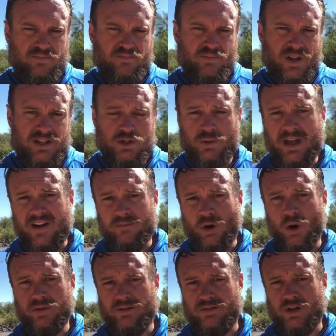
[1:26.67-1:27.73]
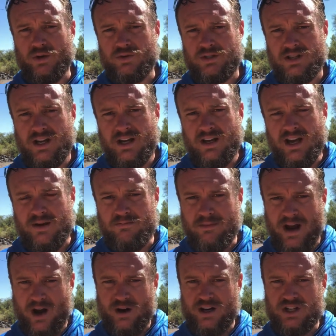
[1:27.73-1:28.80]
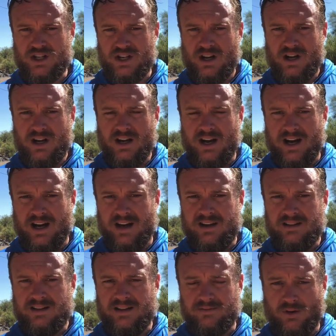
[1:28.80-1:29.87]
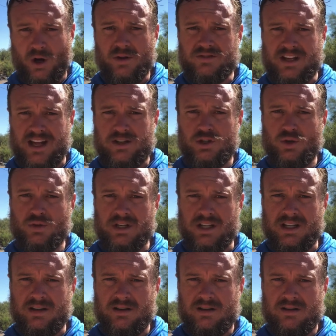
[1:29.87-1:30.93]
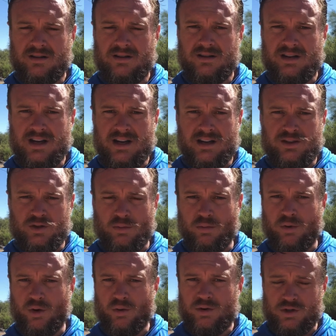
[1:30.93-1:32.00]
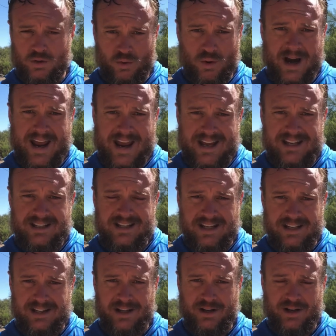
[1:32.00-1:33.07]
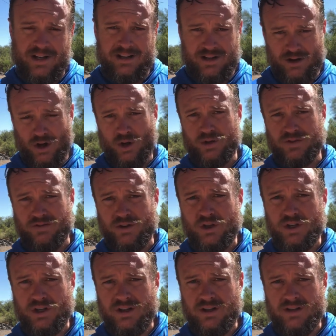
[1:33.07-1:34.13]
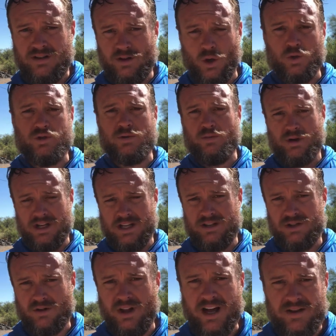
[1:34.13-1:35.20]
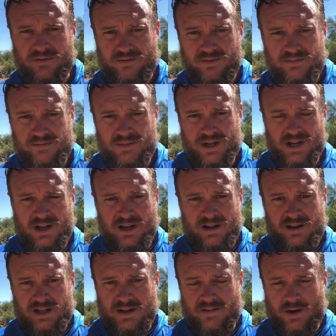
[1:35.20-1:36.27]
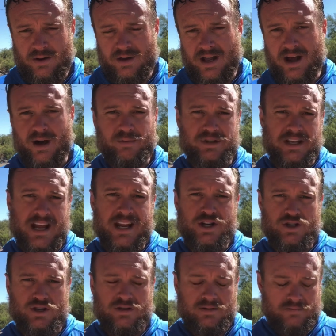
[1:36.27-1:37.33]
And so we have both of those. And marriage involves that duty to raise in the knowledge of good those we bring into life. You have that obligation.